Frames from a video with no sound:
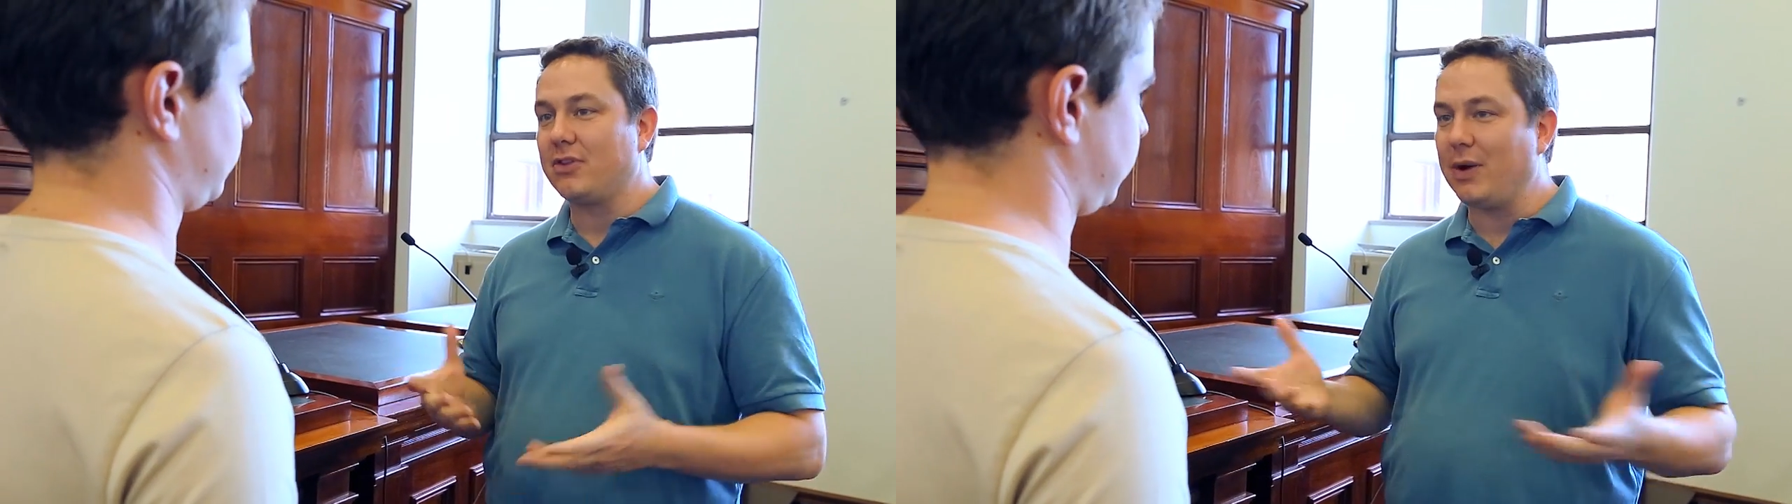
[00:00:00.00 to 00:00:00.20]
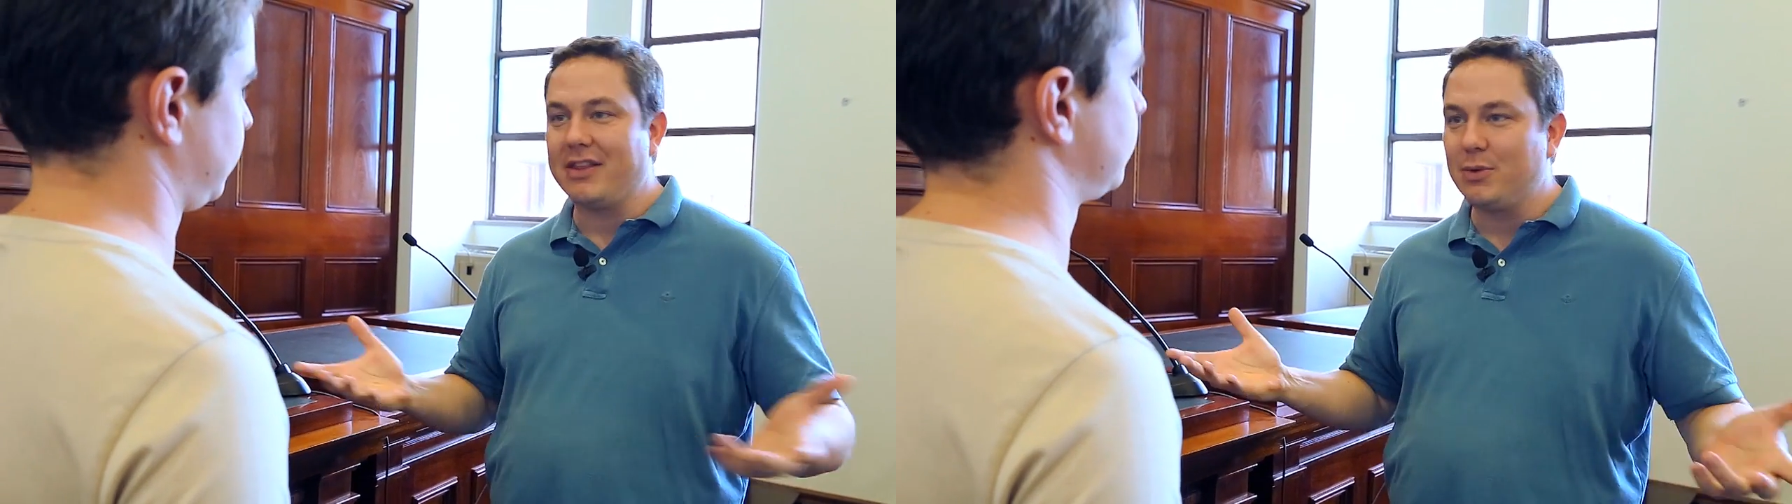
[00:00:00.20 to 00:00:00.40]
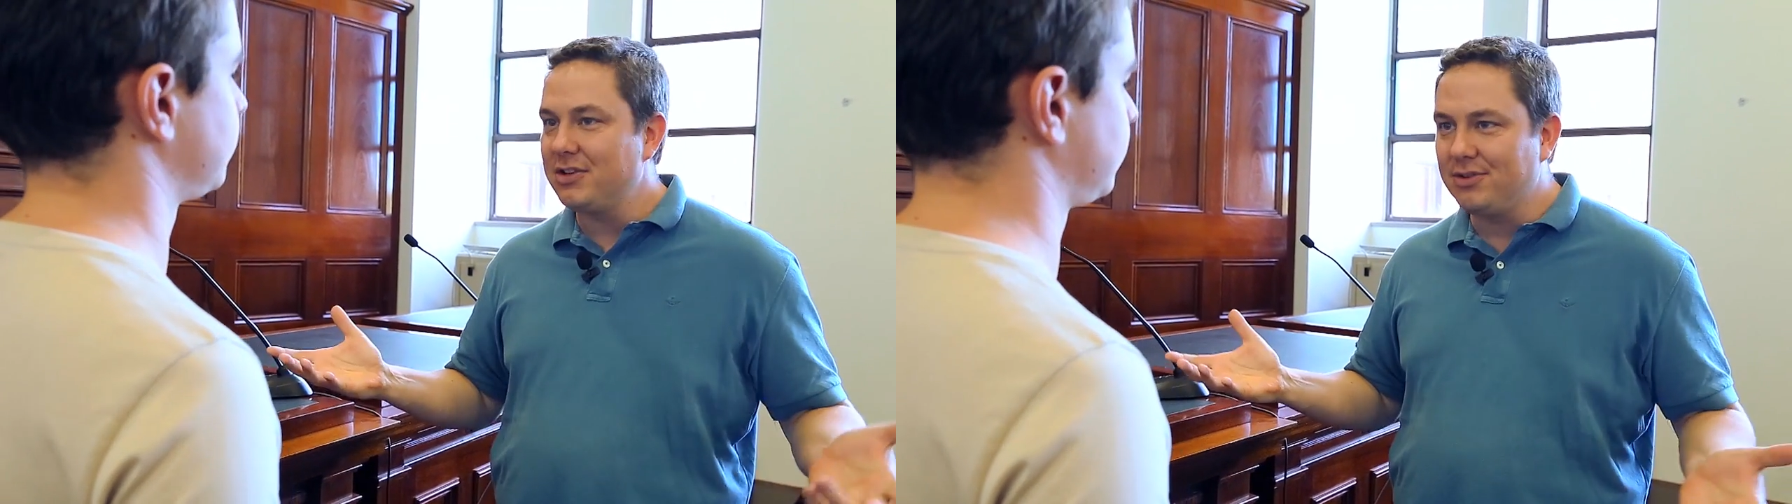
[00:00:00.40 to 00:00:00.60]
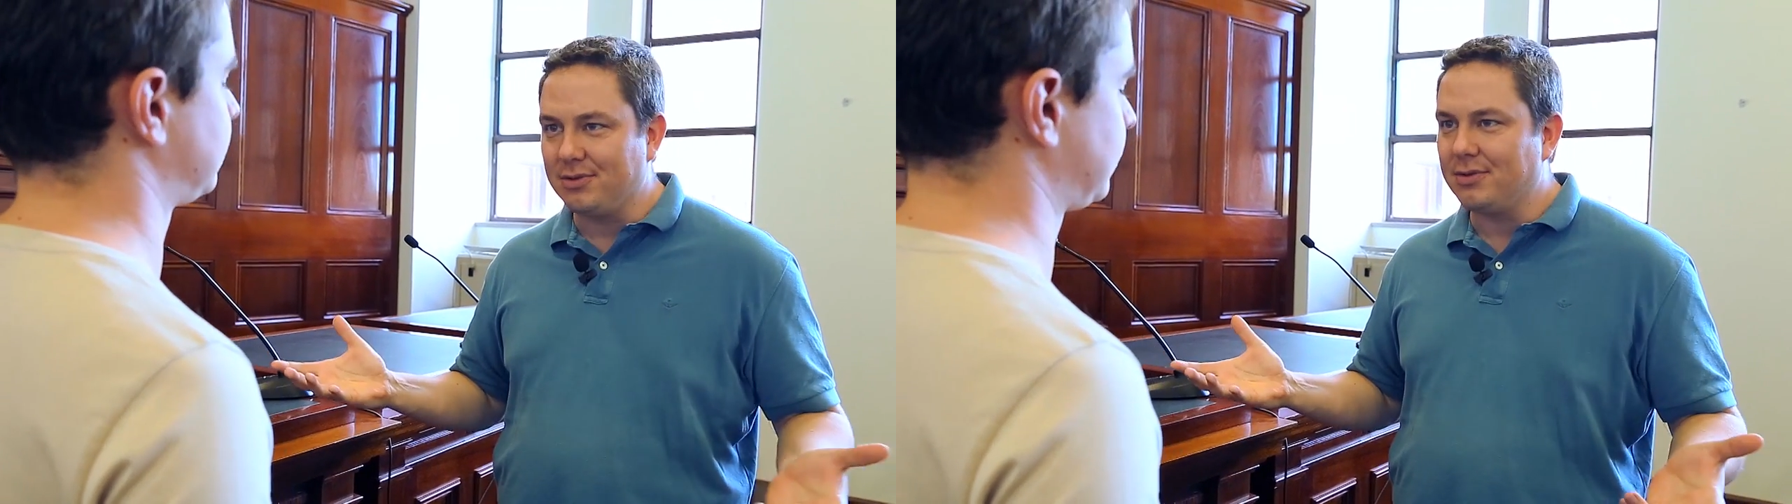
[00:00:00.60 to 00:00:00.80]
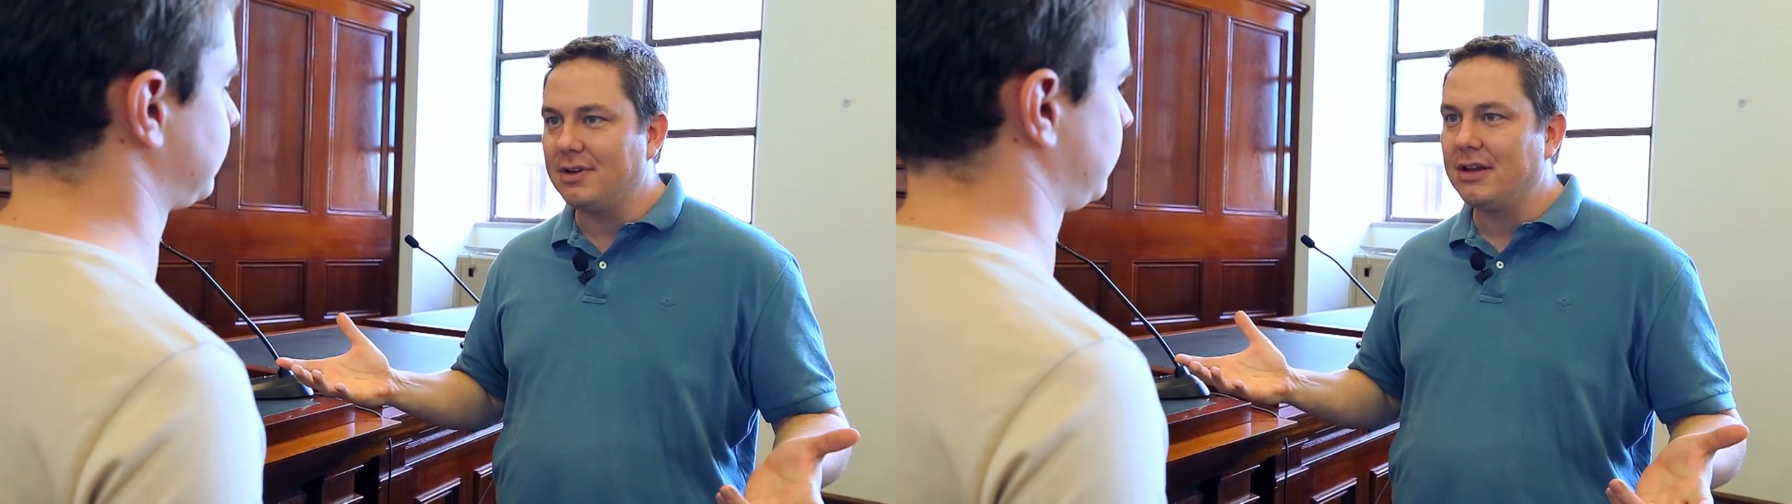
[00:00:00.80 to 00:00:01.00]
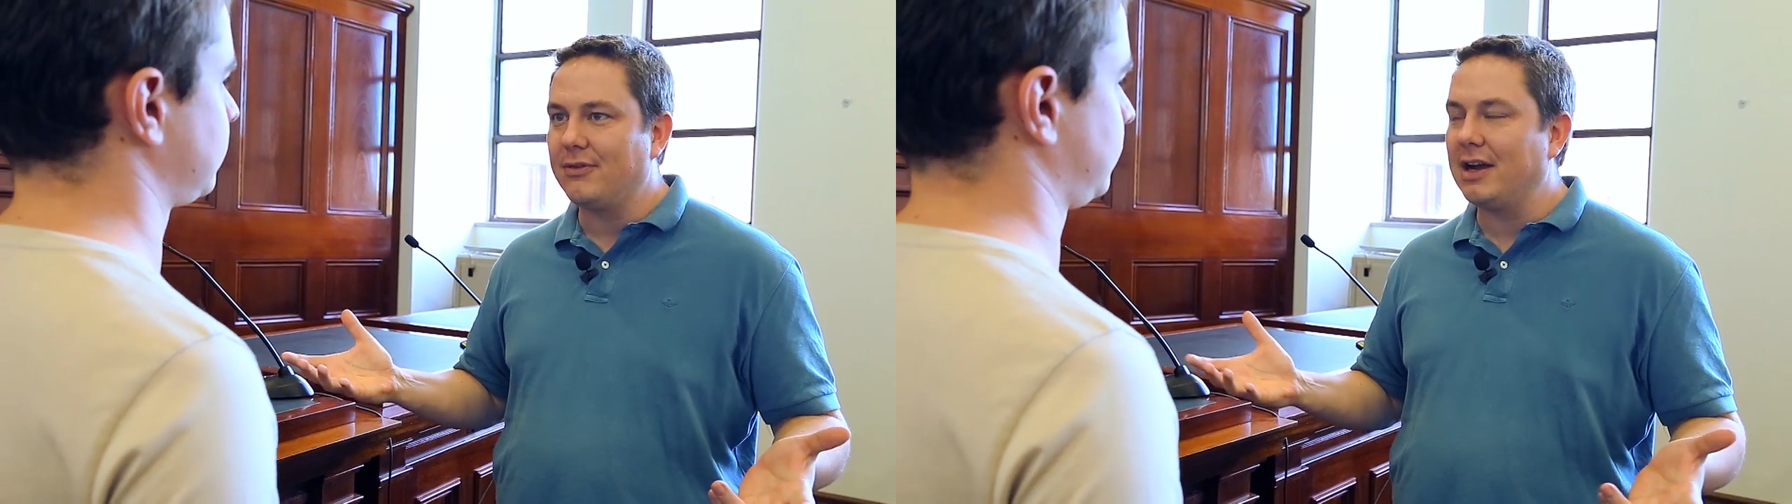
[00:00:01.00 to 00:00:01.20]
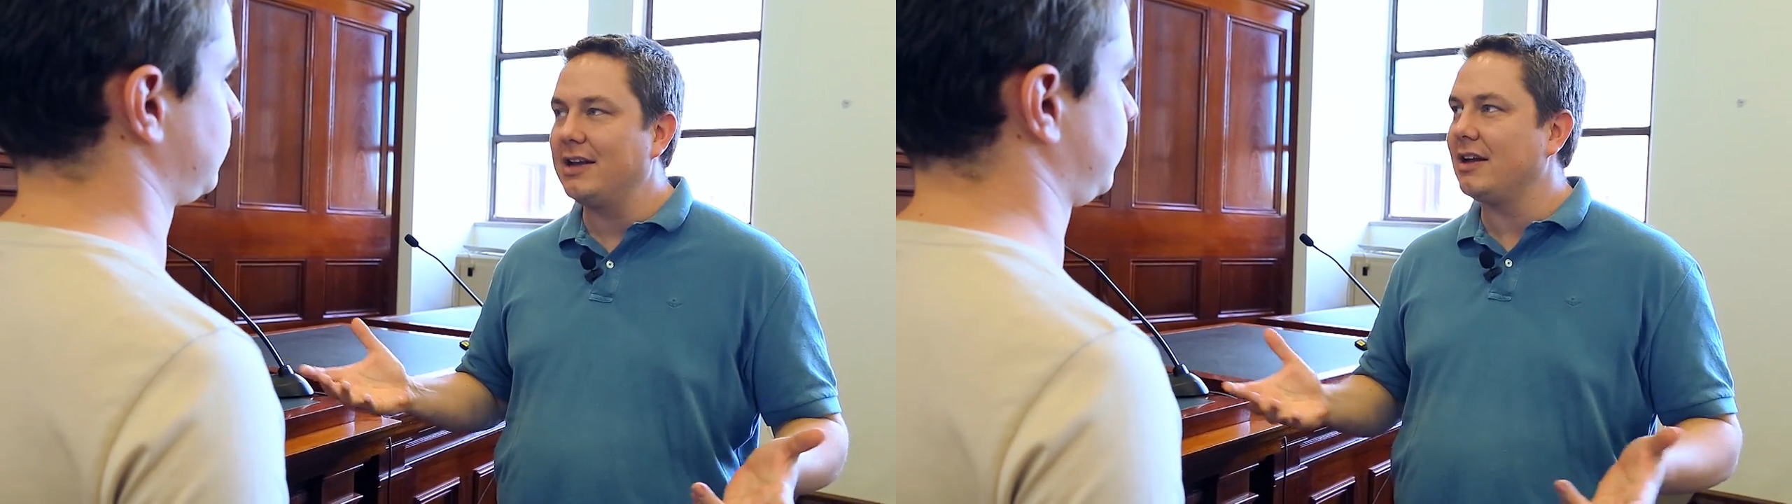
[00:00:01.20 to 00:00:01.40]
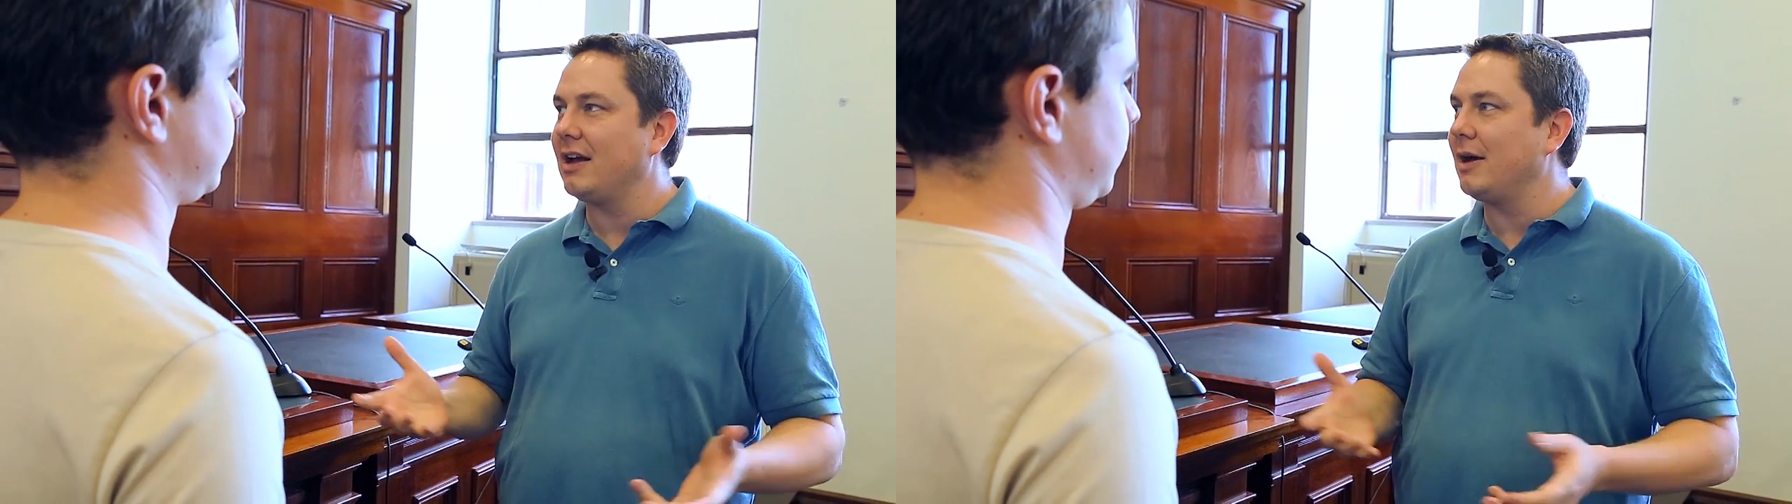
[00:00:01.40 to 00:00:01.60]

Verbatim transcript: the way that we do, right?